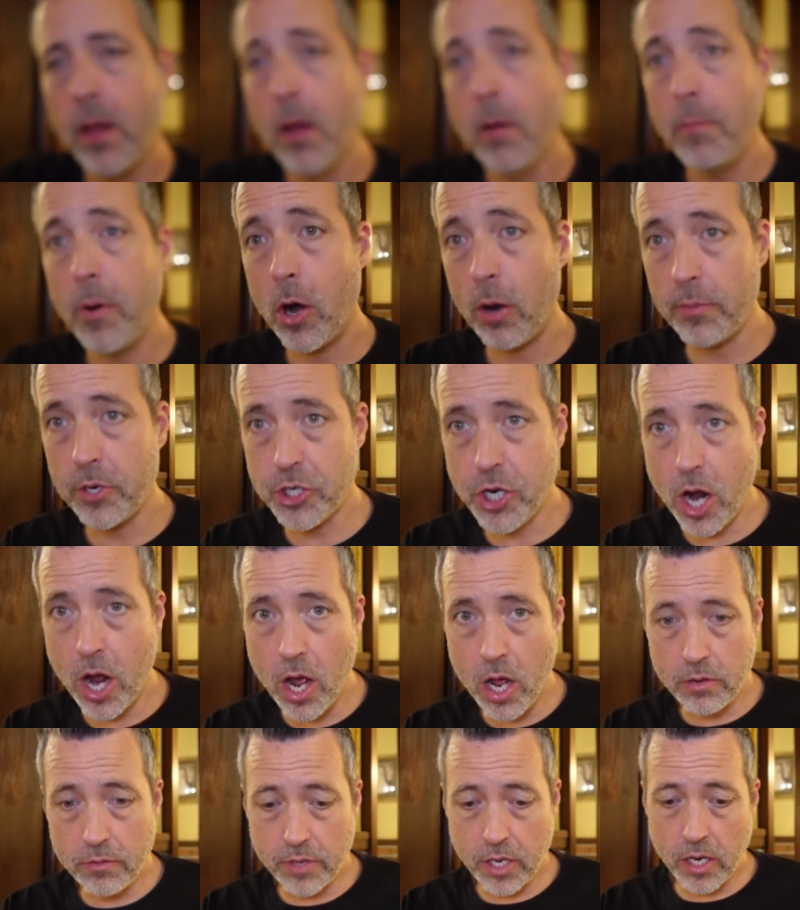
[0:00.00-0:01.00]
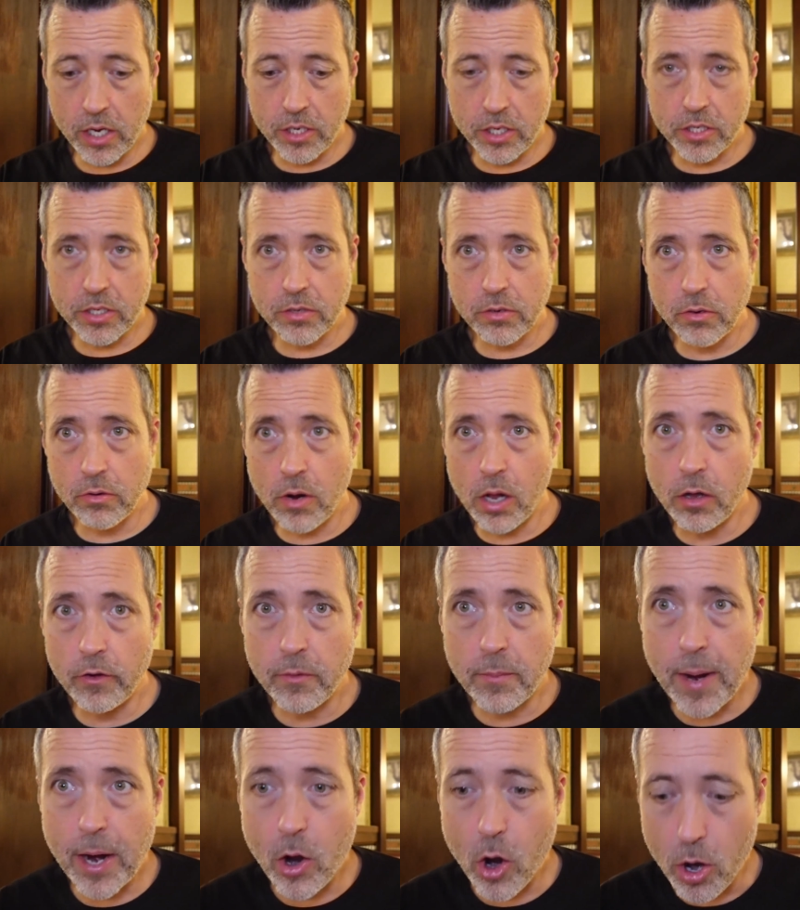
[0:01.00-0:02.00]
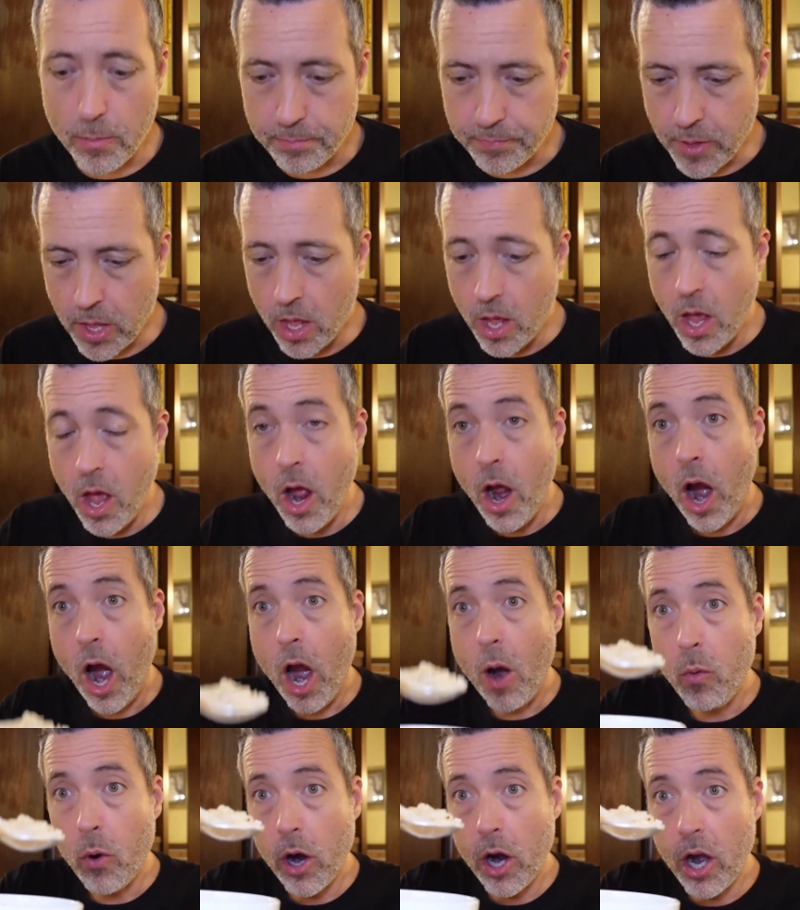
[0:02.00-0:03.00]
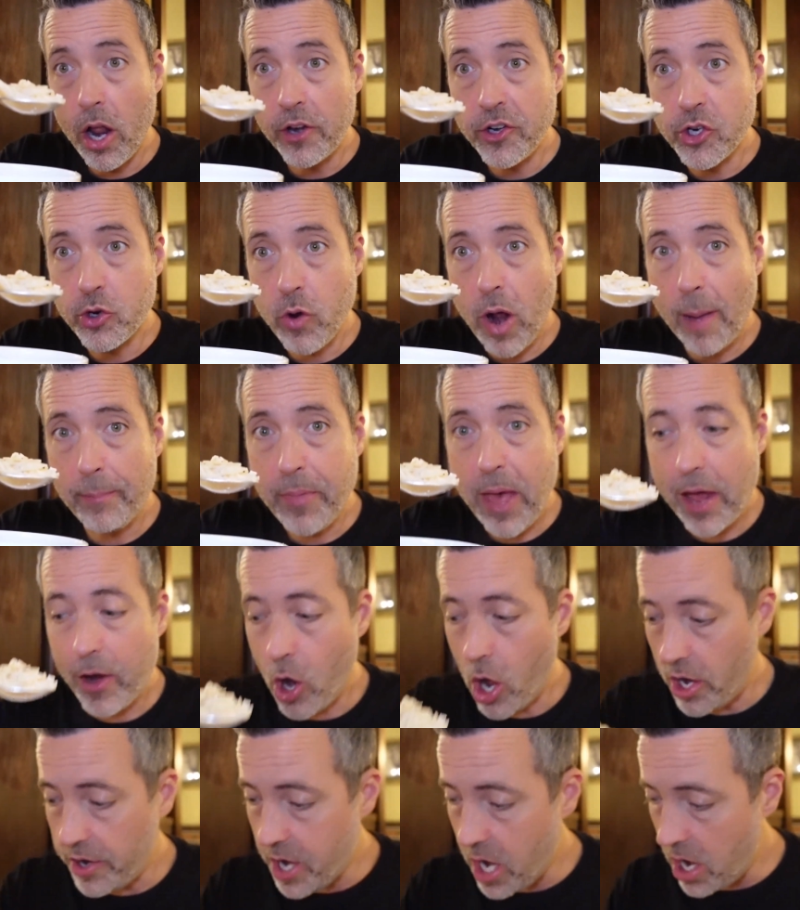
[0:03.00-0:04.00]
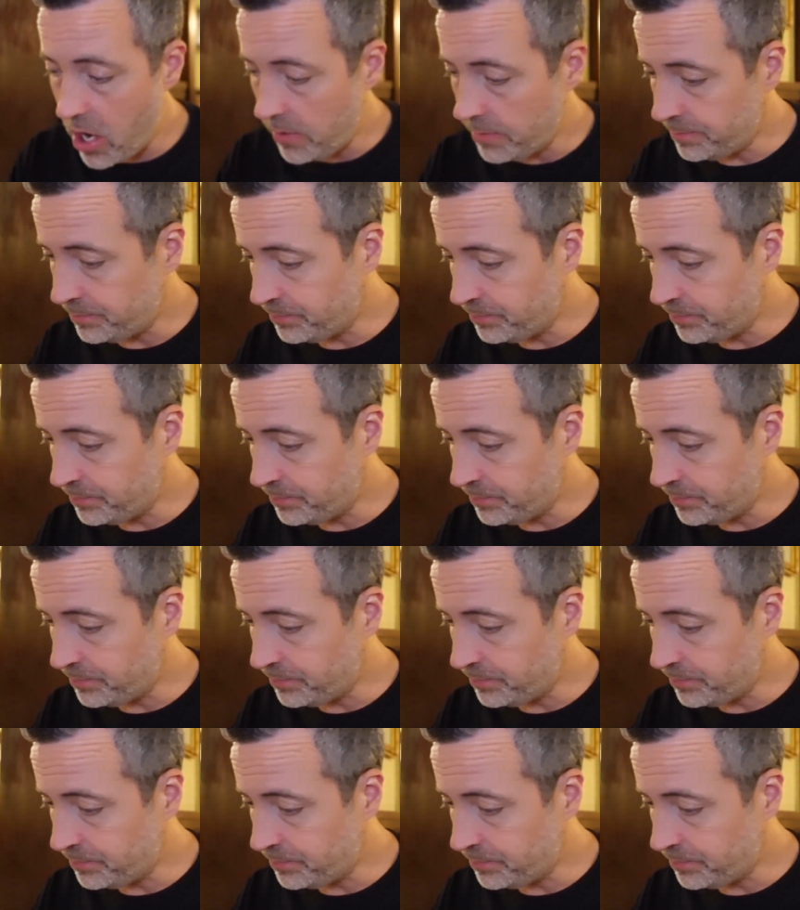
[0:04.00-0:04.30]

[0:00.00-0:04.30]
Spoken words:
Parmesan that I just threw all over my arm. All right, we're going to drop that on there.